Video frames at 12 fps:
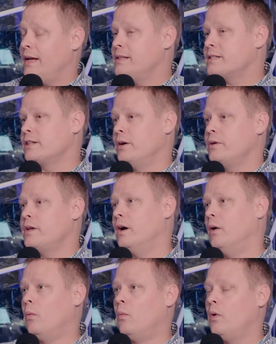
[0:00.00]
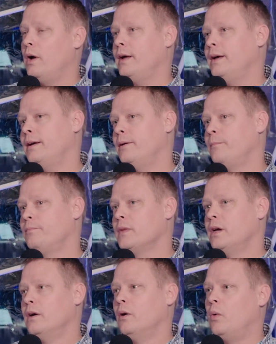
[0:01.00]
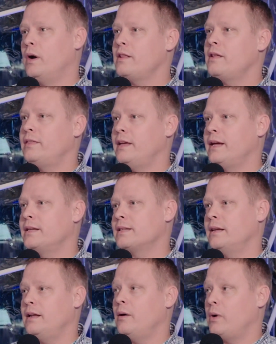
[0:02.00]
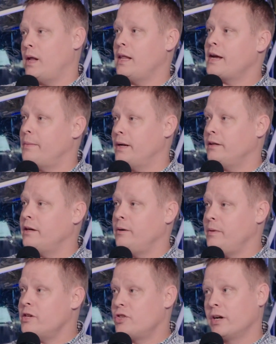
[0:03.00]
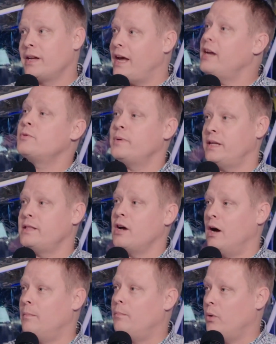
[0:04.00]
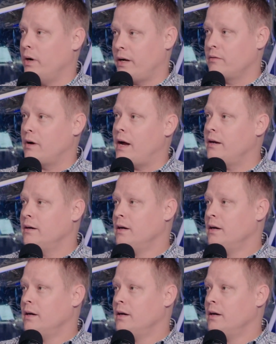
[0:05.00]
And so, one of the things, and what I like about LinearB is your engagement in the onboarding, right?